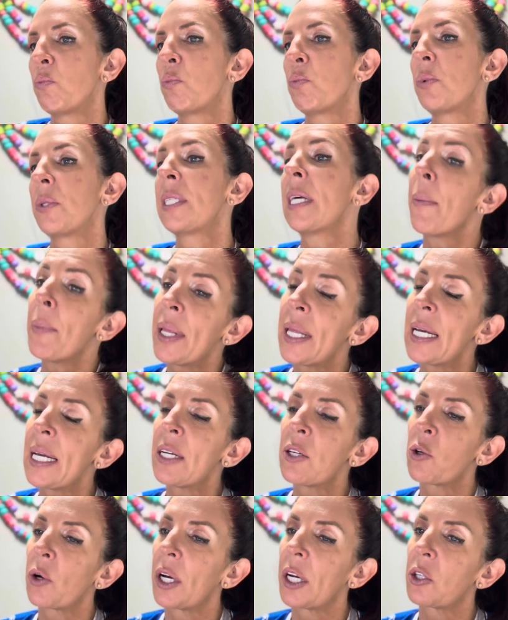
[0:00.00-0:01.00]
Some of
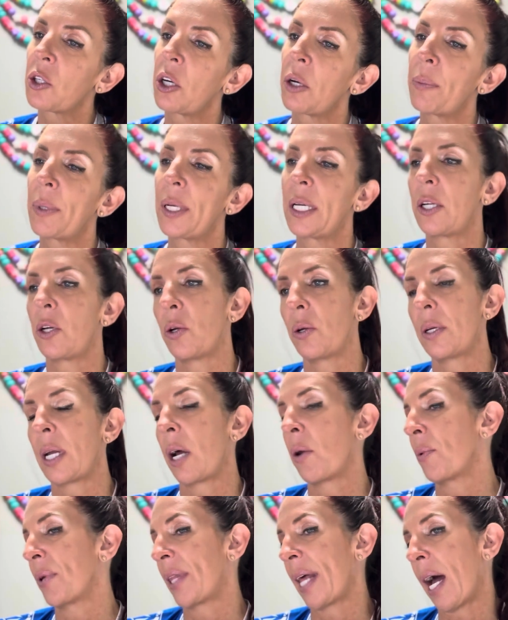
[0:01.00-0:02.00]
these drills could be
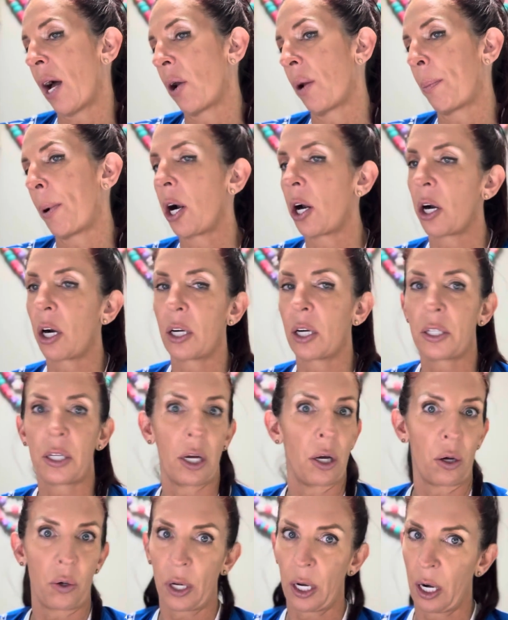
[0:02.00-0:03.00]
done without a partner,
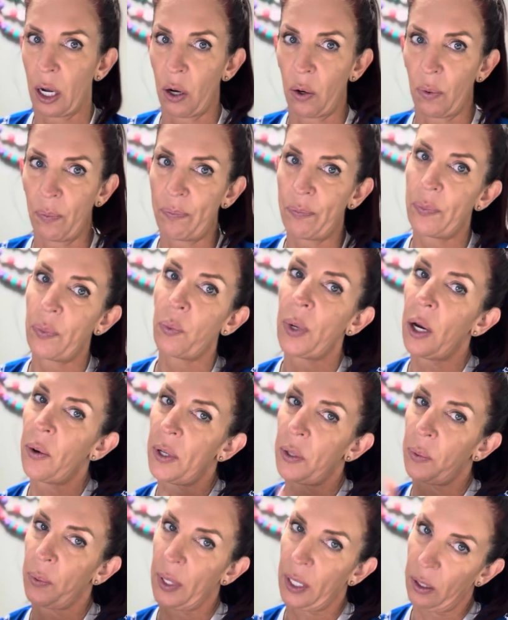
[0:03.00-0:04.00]
so we
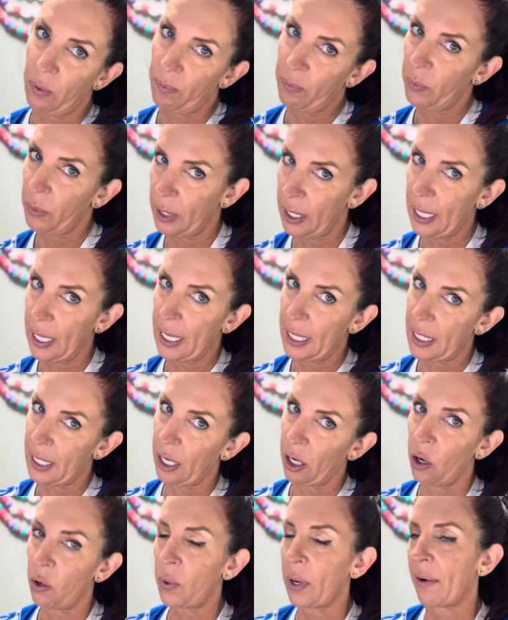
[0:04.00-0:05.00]
always want to lean into
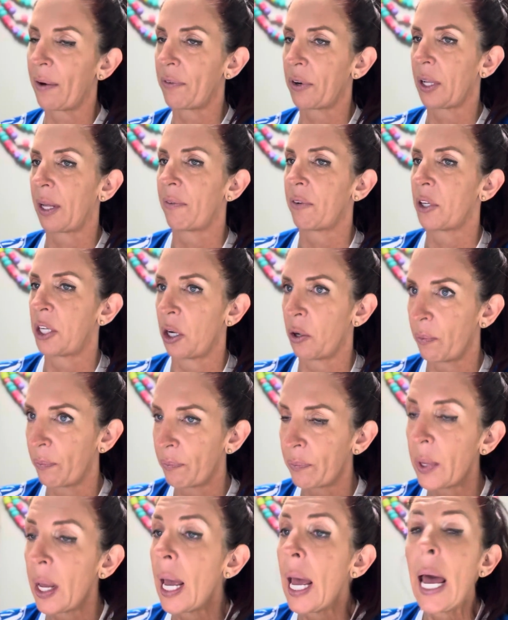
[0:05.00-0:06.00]
their own comfort level too.
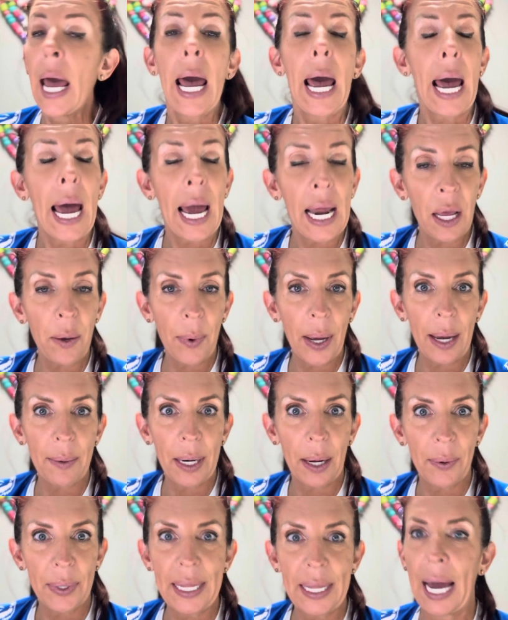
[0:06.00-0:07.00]
Anyway, I'm
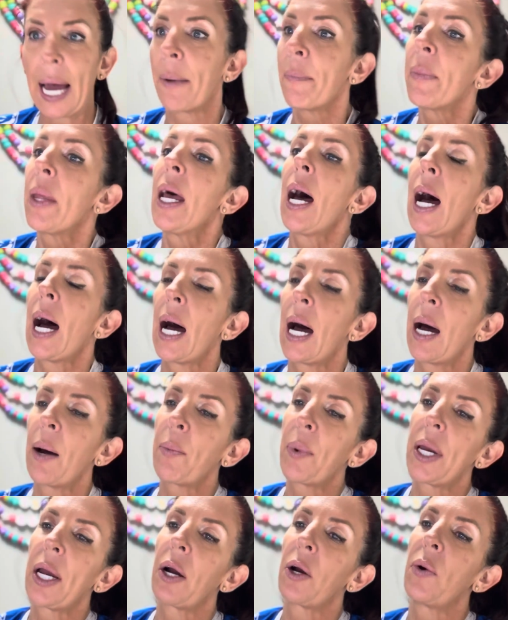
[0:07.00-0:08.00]
done with that.
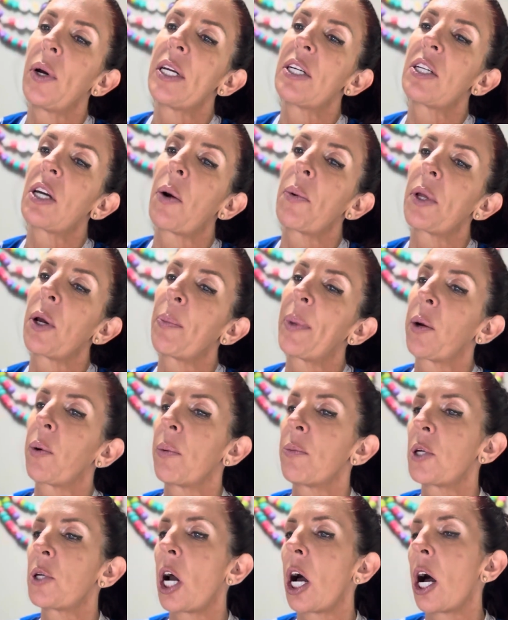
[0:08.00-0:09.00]
We are going to start with our big
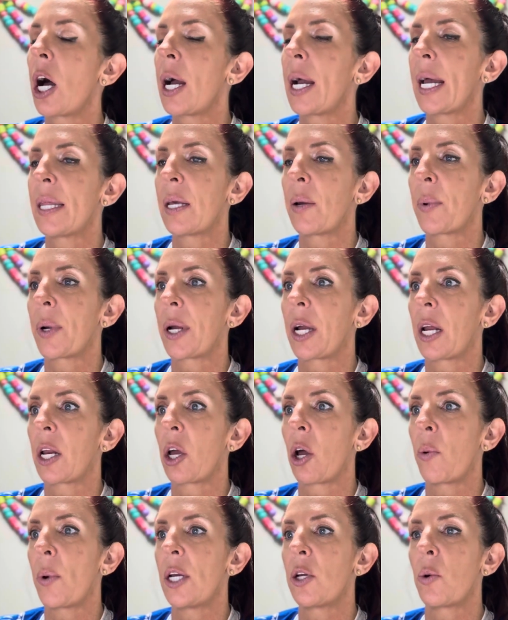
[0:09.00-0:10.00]
room jog, and then we're going to
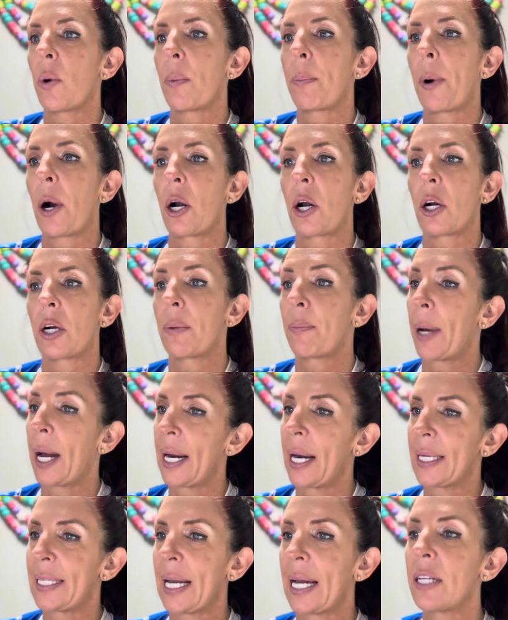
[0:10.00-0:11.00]
go into a partner
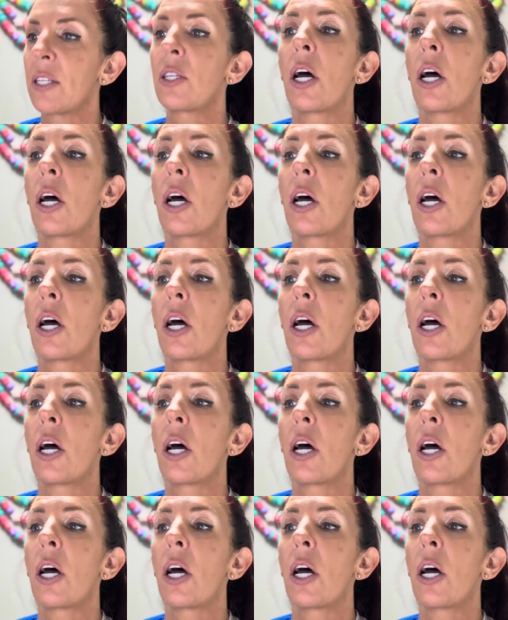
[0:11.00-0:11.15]
Tabata set.